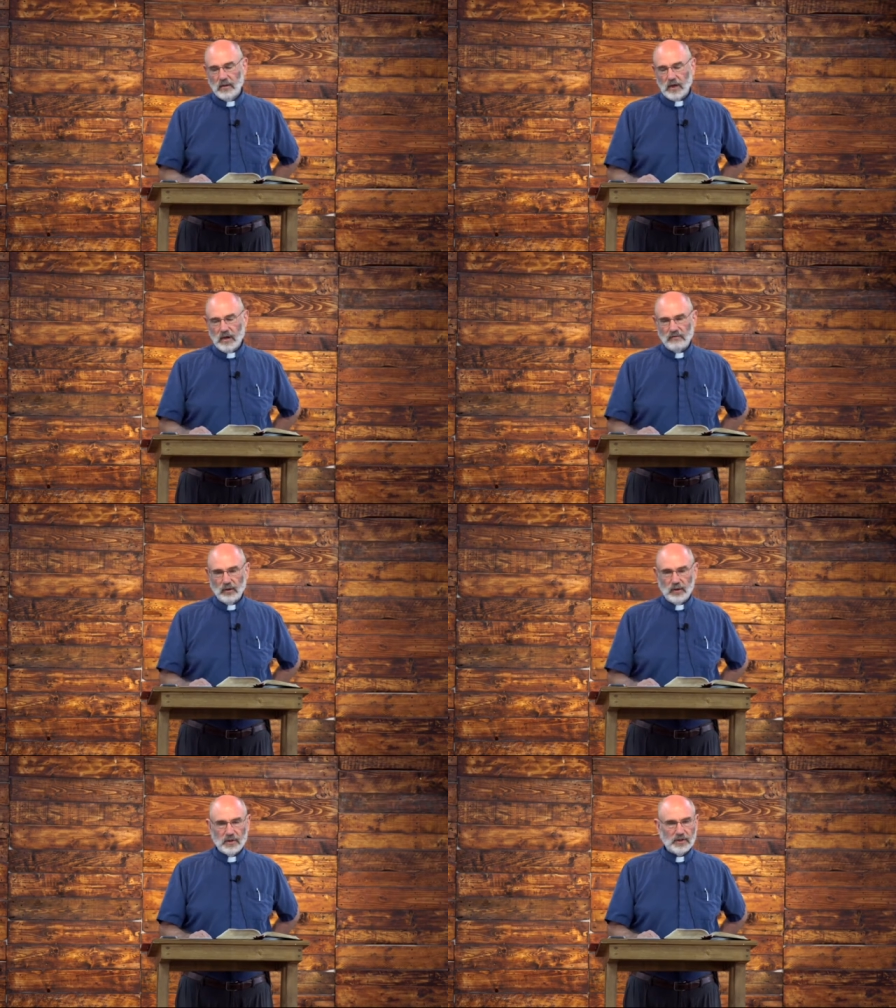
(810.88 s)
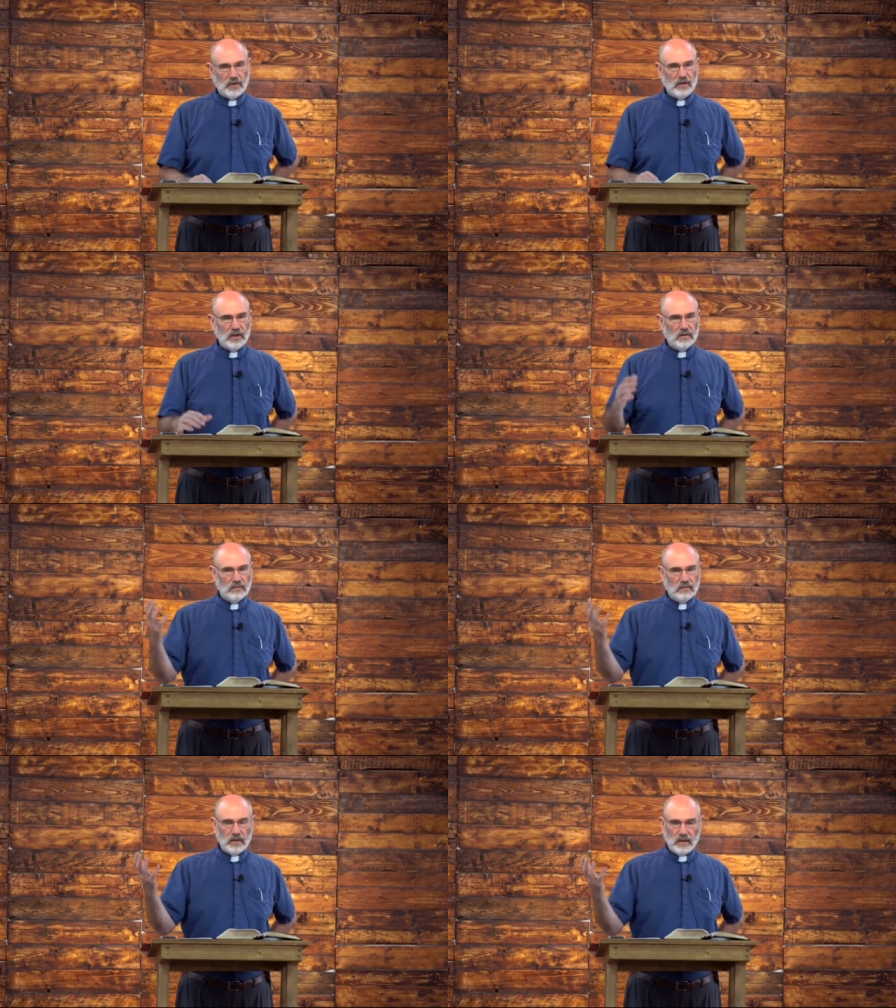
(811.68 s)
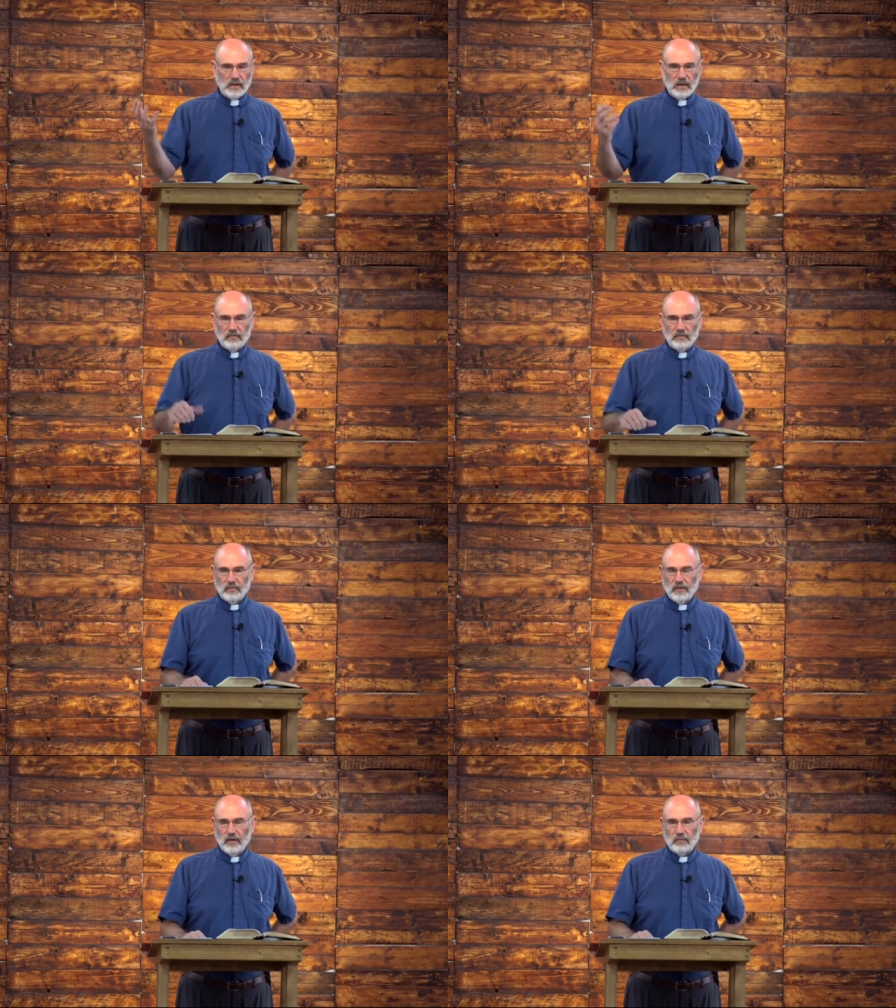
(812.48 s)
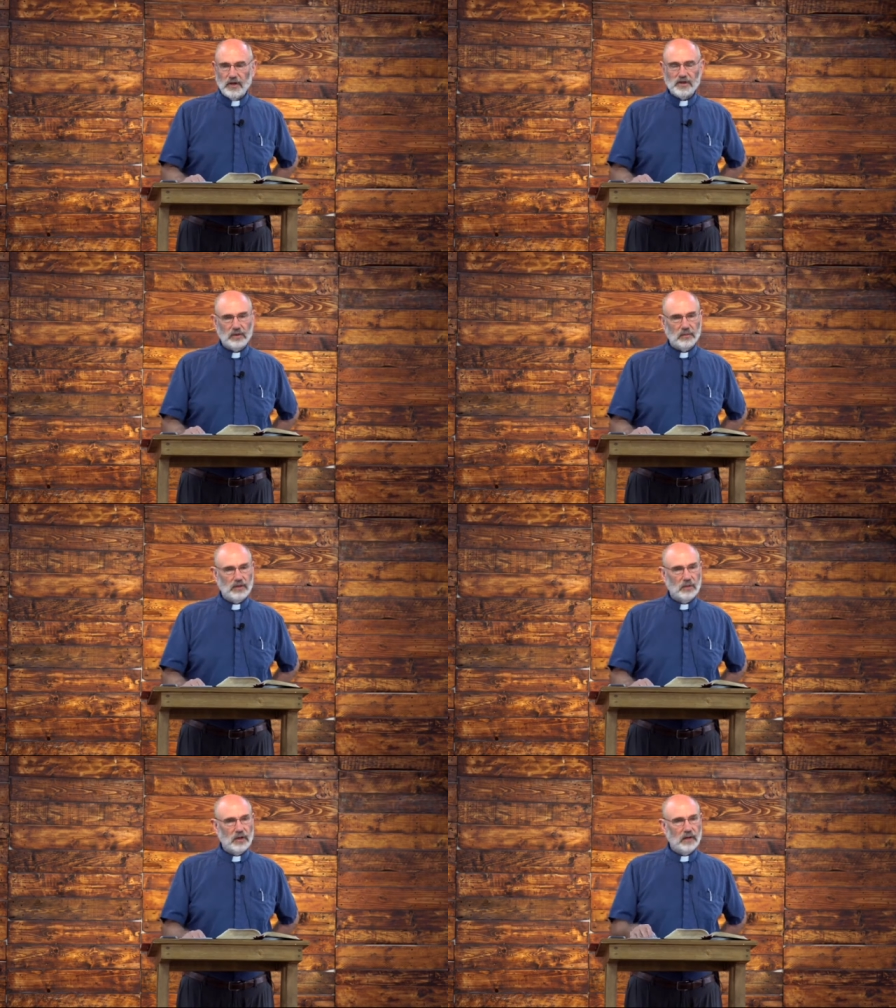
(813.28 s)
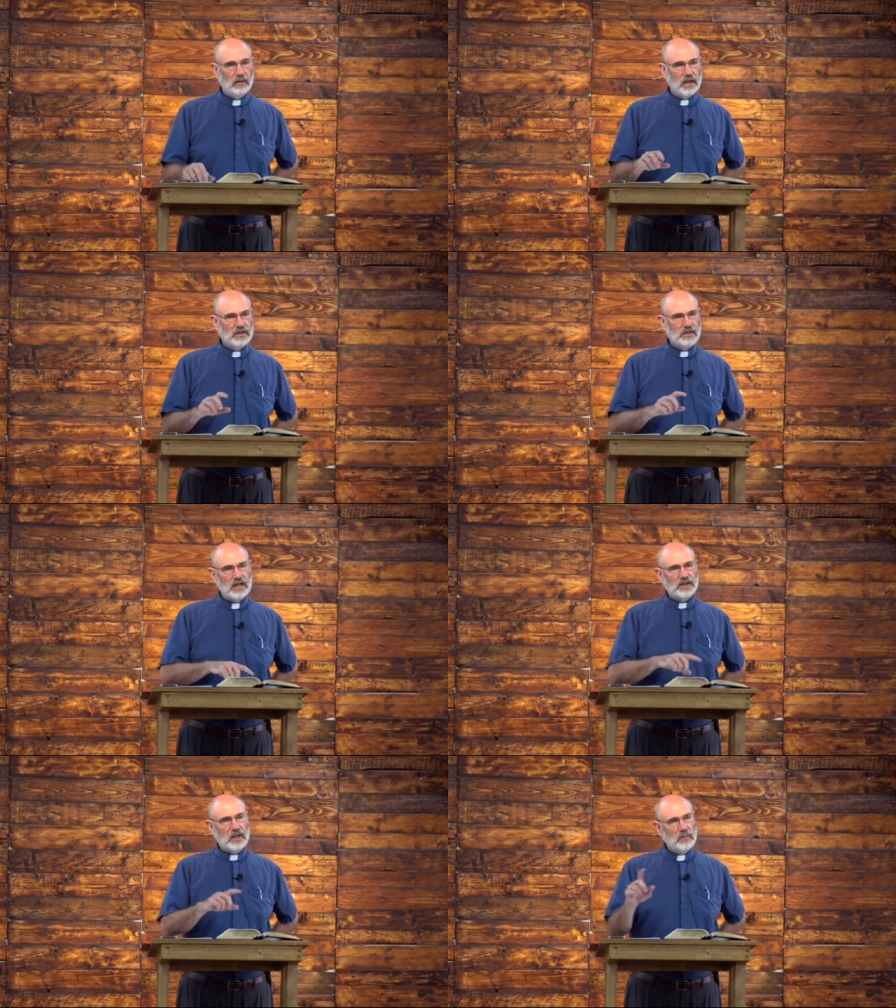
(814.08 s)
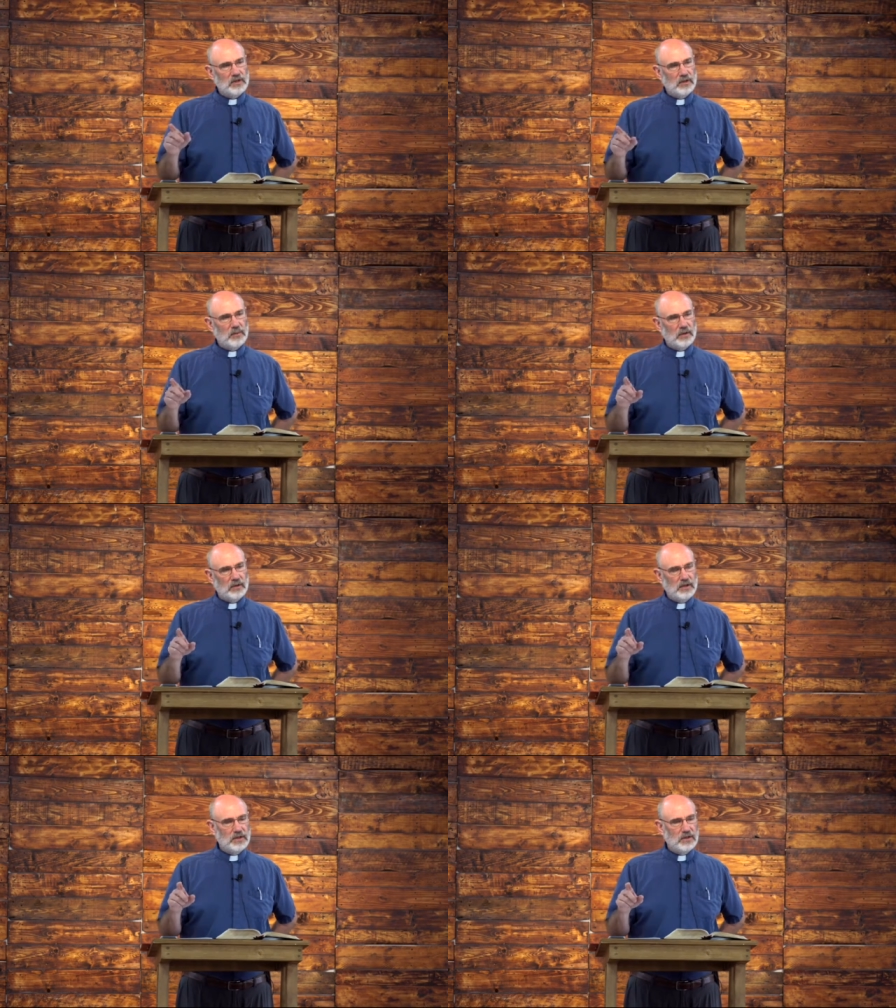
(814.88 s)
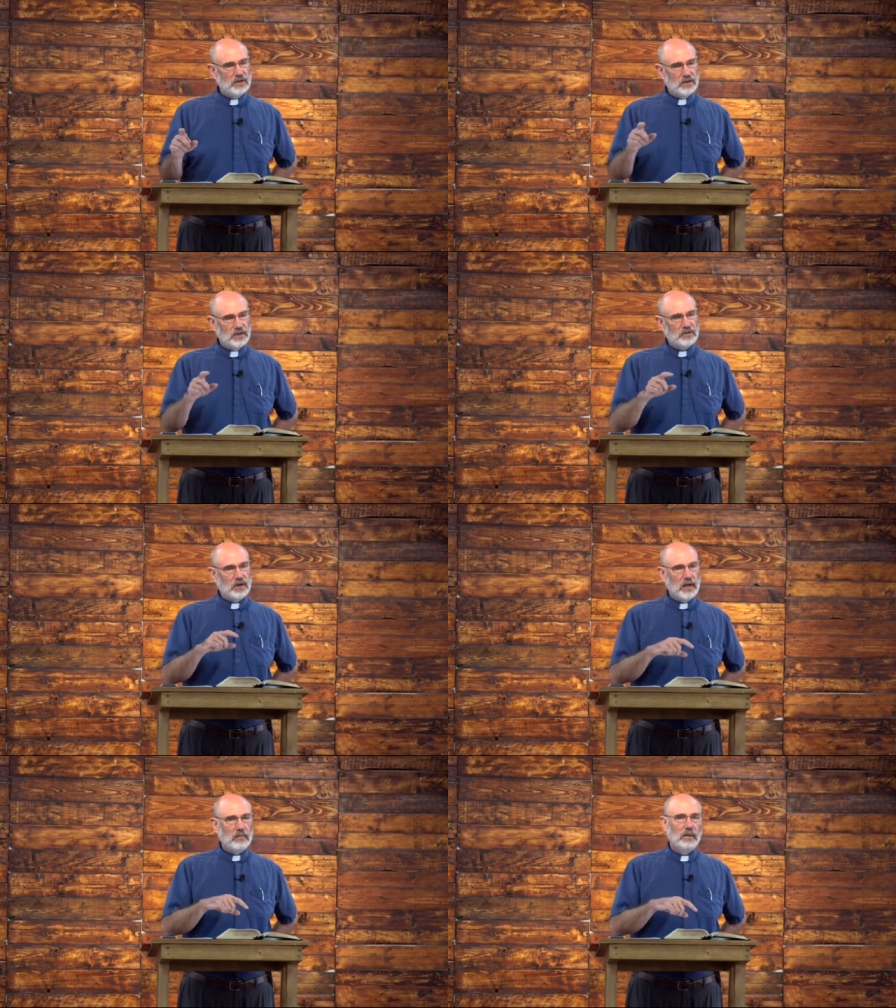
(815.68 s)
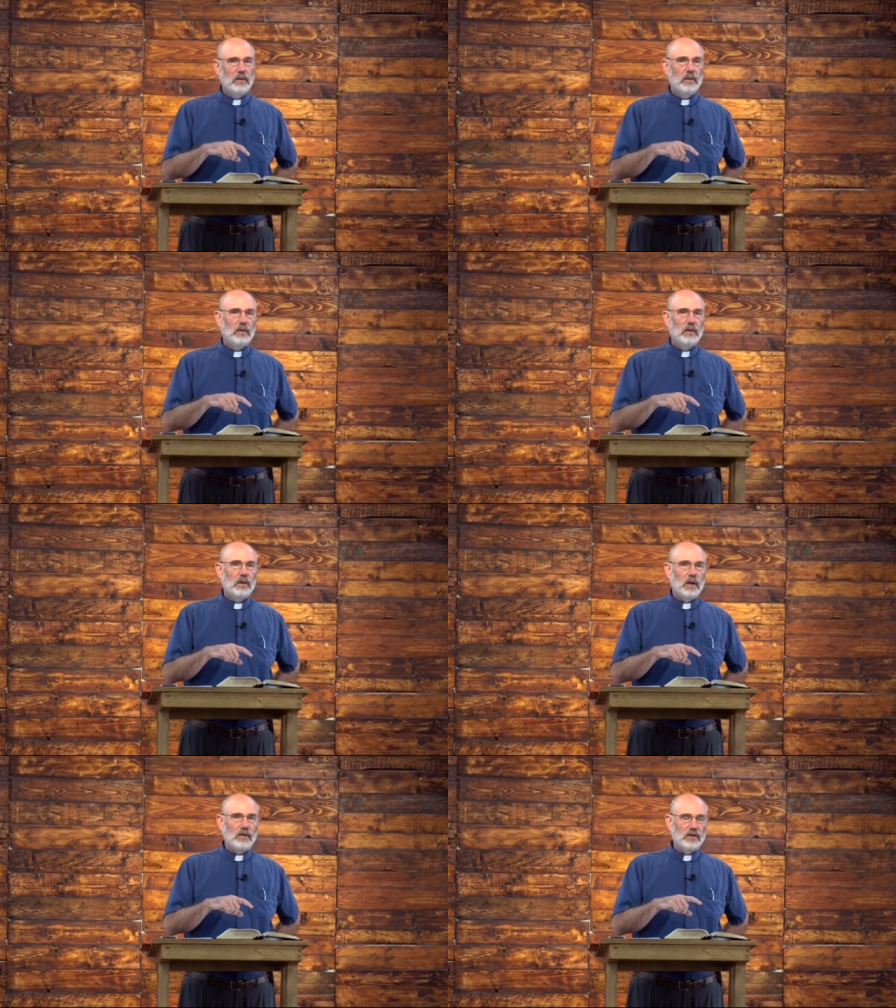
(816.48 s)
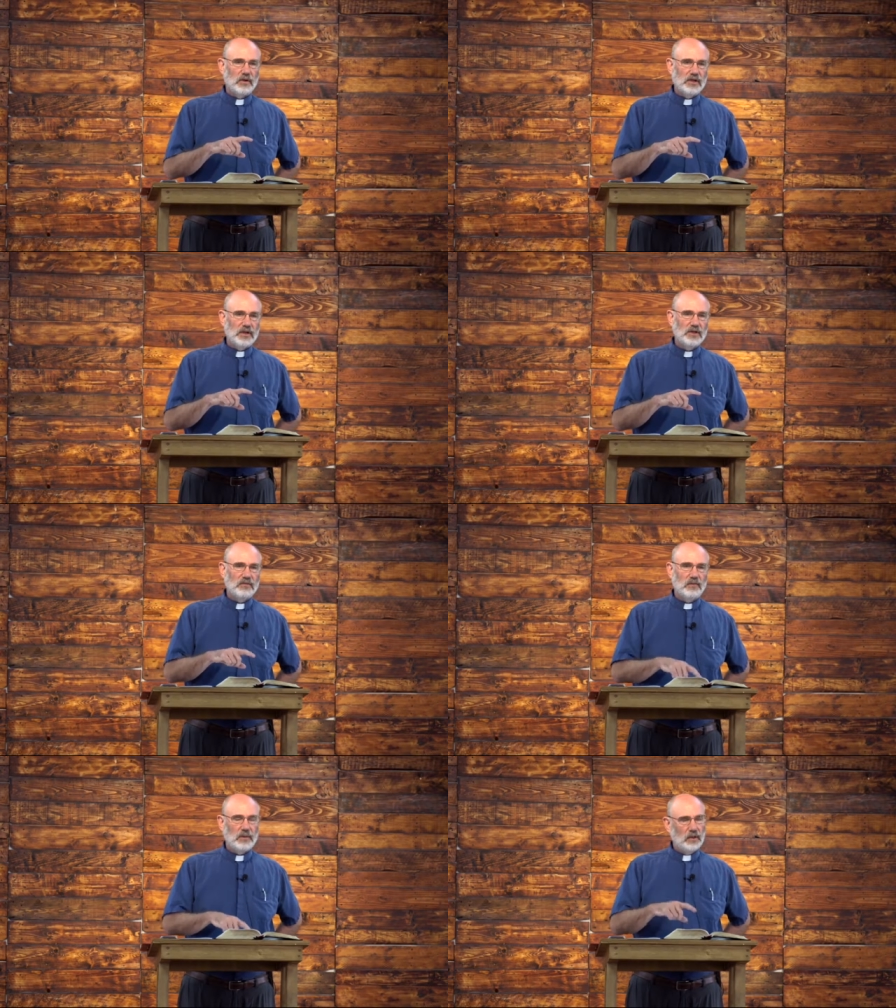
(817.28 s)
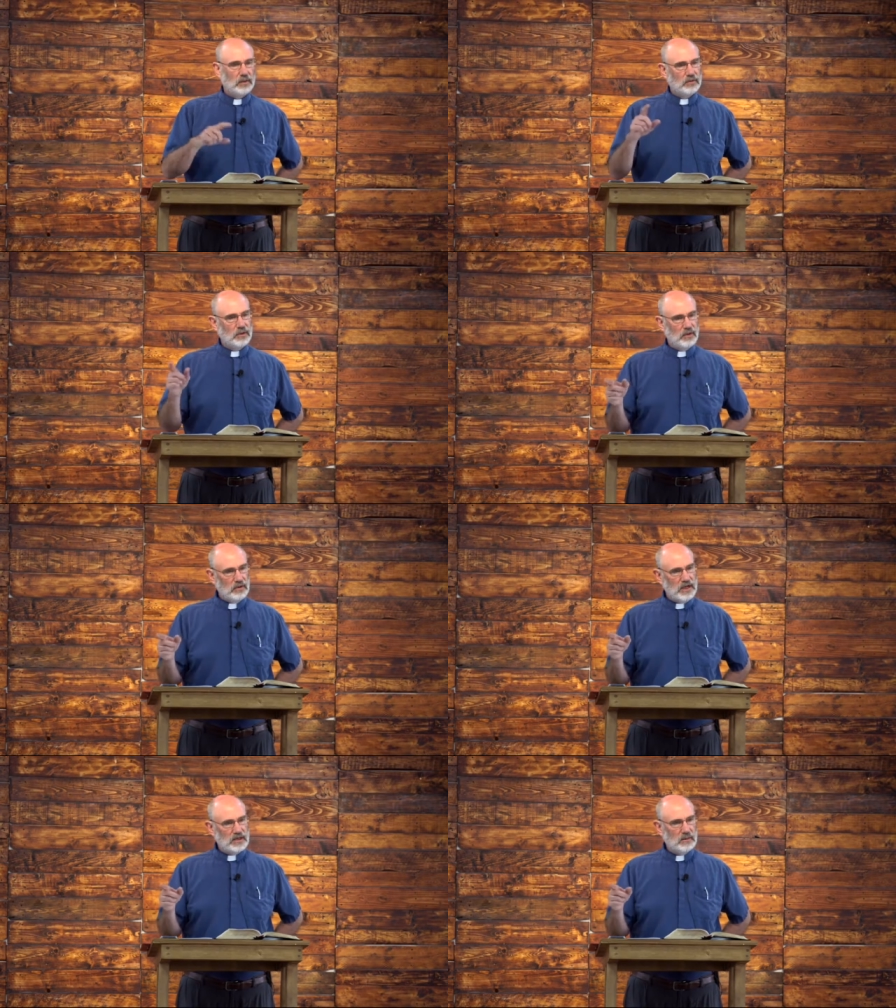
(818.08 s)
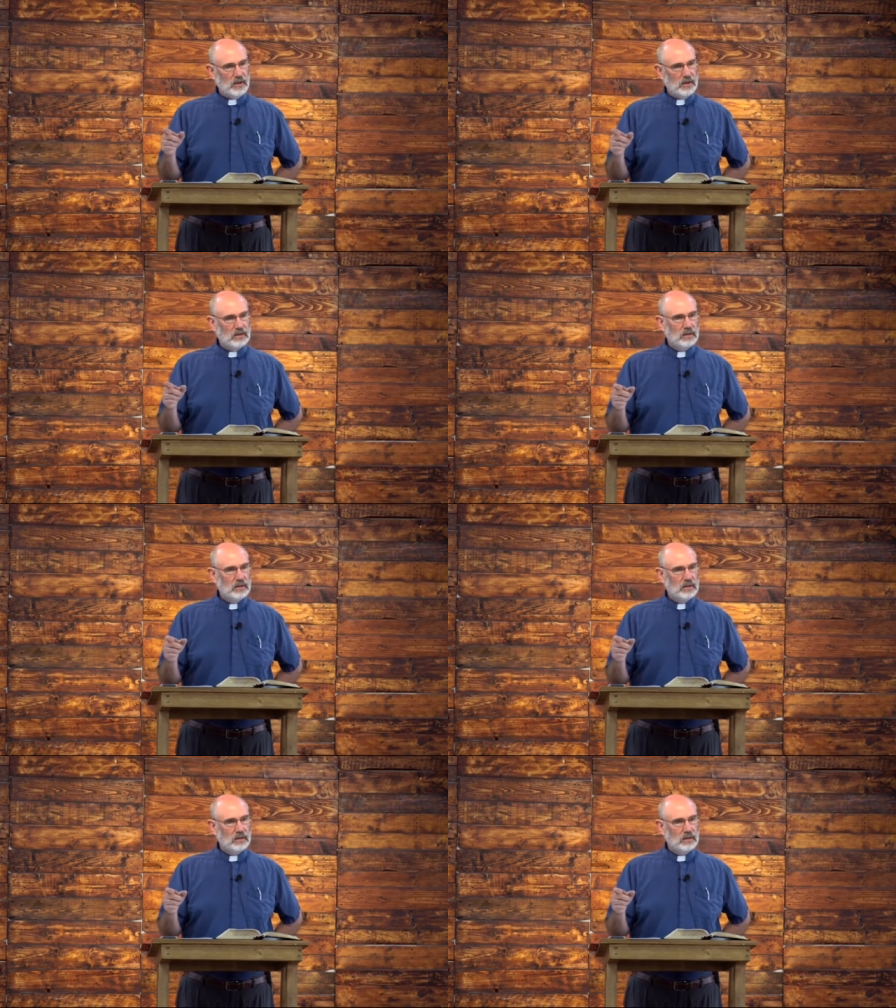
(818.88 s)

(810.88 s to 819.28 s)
fully mature, then they've reached their majority. That's the image that Paul uses to describe the transition from the Old to the New Testament.